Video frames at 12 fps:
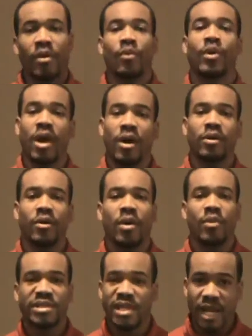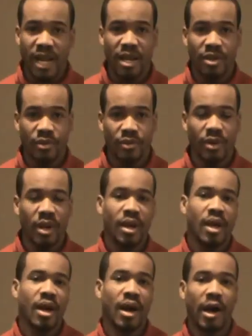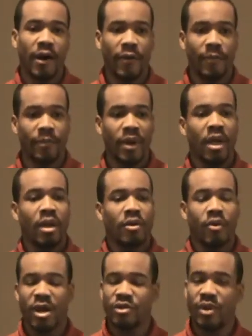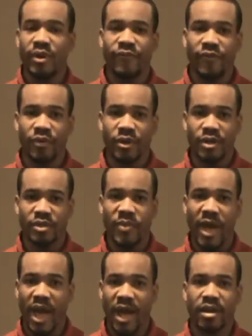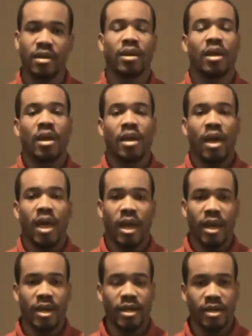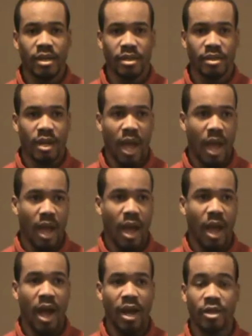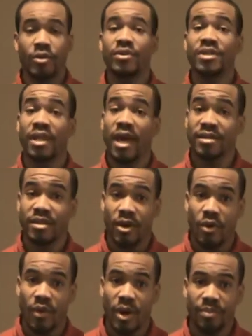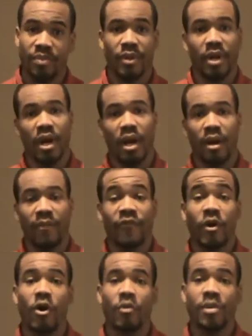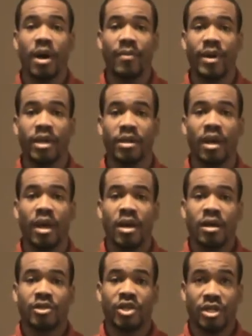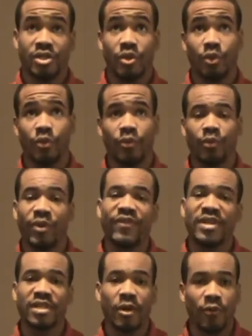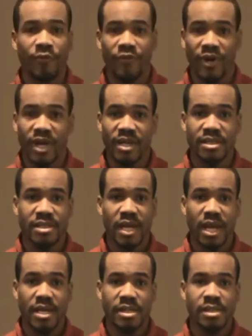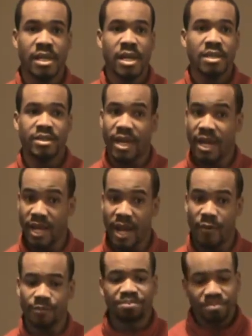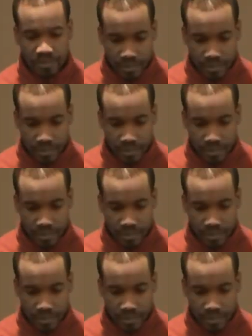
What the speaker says: we all know I went to NIU, graduated a few years back, and I used to like to go up for homecoming just to revisit old friends and to hang out.